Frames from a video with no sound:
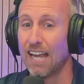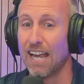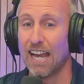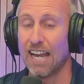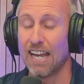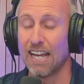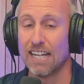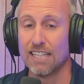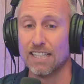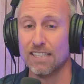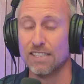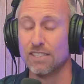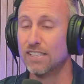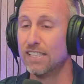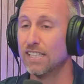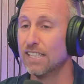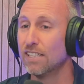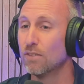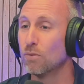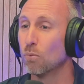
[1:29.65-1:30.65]
and
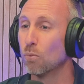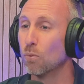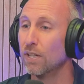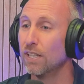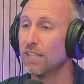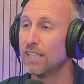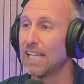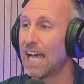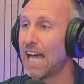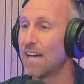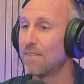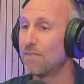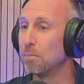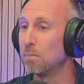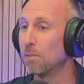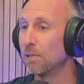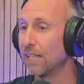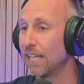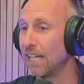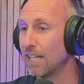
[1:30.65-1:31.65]
didn't really have a
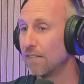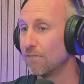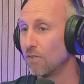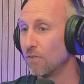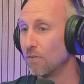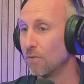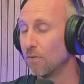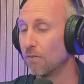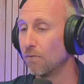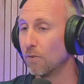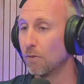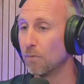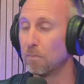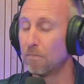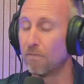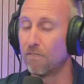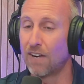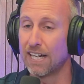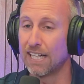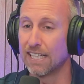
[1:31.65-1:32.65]
plan for, for
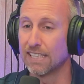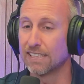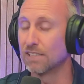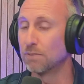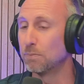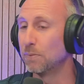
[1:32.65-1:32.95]
finances.